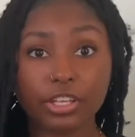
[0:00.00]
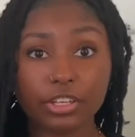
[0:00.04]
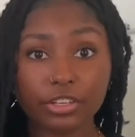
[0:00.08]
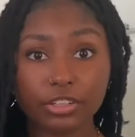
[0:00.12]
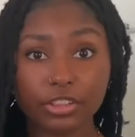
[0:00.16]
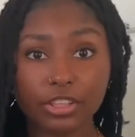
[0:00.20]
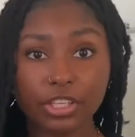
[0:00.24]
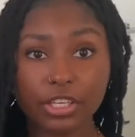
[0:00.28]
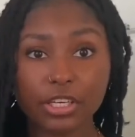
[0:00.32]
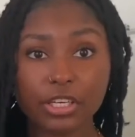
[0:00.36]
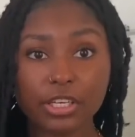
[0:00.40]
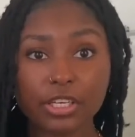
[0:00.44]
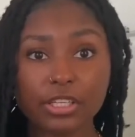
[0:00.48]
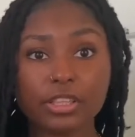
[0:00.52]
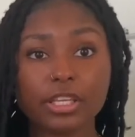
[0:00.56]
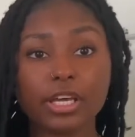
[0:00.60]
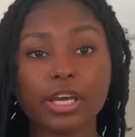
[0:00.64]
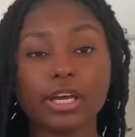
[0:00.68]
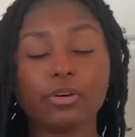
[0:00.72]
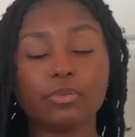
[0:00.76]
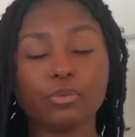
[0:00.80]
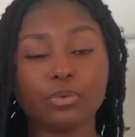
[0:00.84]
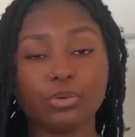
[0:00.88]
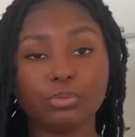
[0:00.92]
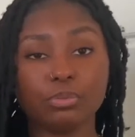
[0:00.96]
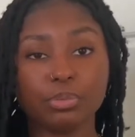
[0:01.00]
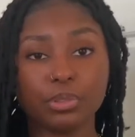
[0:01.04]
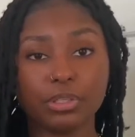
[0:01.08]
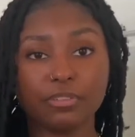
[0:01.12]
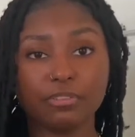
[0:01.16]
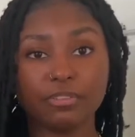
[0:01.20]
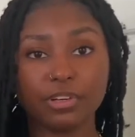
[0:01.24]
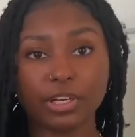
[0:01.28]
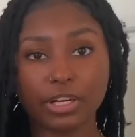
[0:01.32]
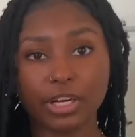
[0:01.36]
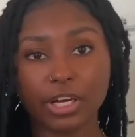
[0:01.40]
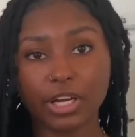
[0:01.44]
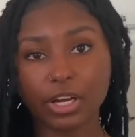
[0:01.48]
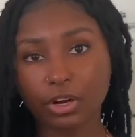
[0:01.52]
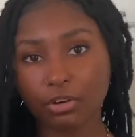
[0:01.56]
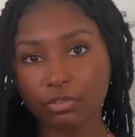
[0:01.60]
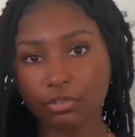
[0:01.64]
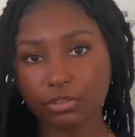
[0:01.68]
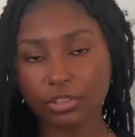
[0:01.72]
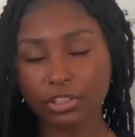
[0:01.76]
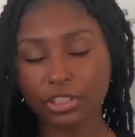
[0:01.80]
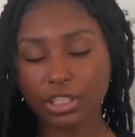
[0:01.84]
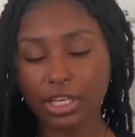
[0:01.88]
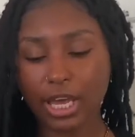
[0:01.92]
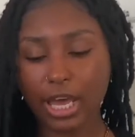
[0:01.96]
thing that will be very helpful
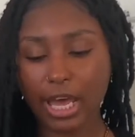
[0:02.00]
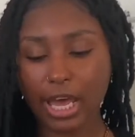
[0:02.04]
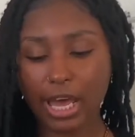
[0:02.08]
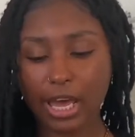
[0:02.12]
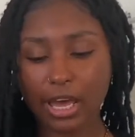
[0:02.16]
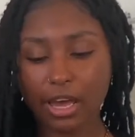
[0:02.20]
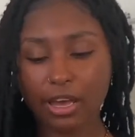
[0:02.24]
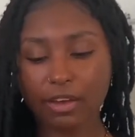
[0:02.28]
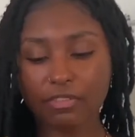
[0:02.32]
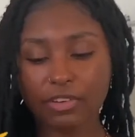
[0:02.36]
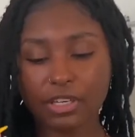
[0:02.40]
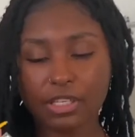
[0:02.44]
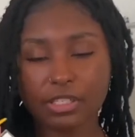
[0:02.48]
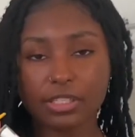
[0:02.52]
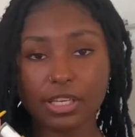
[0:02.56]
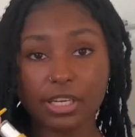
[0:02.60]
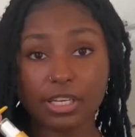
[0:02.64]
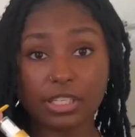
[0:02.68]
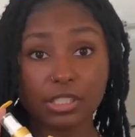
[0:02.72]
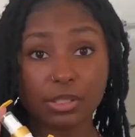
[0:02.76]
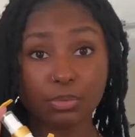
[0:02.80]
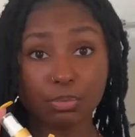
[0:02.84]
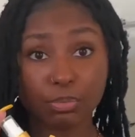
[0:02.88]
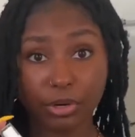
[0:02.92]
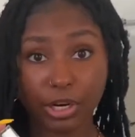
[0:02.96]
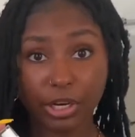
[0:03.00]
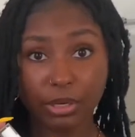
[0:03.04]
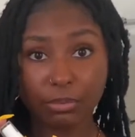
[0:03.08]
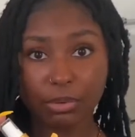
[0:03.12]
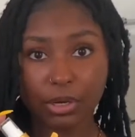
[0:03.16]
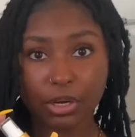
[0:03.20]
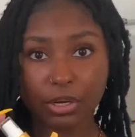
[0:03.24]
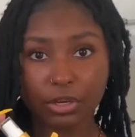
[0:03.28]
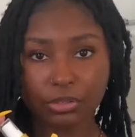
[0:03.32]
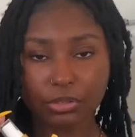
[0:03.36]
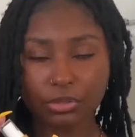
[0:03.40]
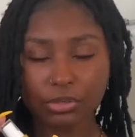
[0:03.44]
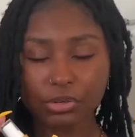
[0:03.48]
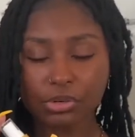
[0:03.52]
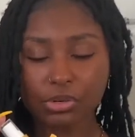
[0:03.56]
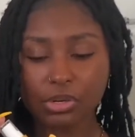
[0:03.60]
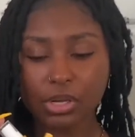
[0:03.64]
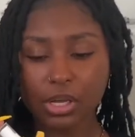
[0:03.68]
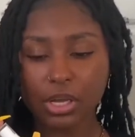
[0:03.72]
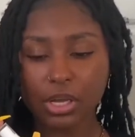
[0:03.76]
to have is a spray bottle.